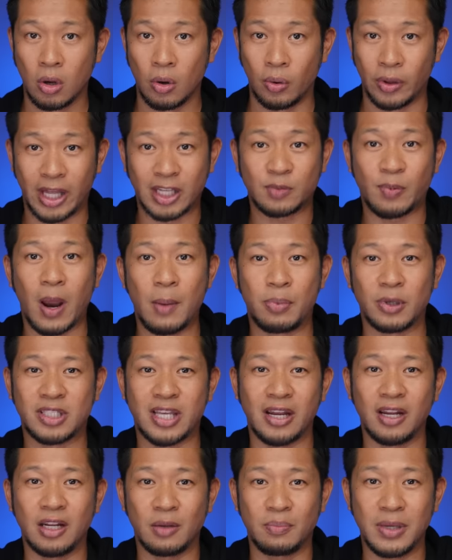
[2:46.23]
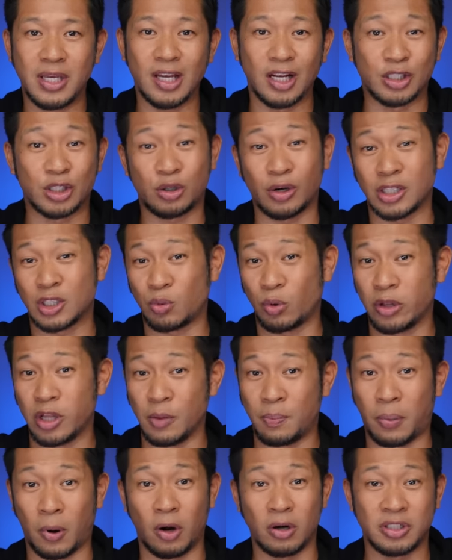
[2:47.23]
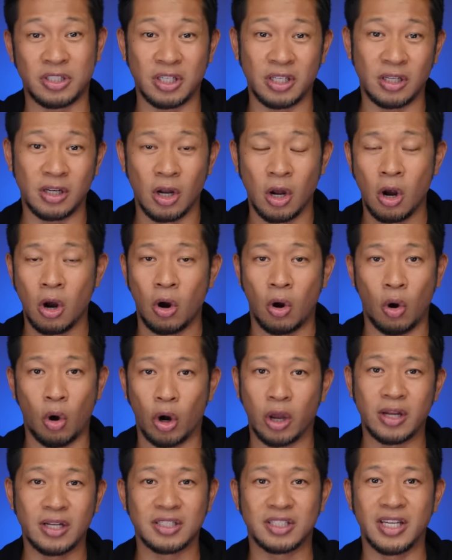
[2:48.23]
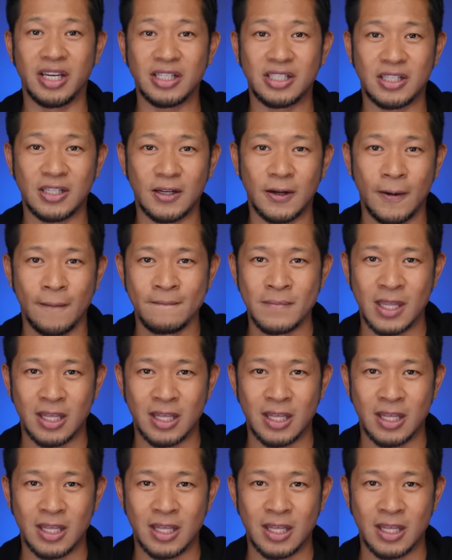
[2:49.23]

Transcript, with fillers: Well, that's by pretending to be a trustworthy person or organization.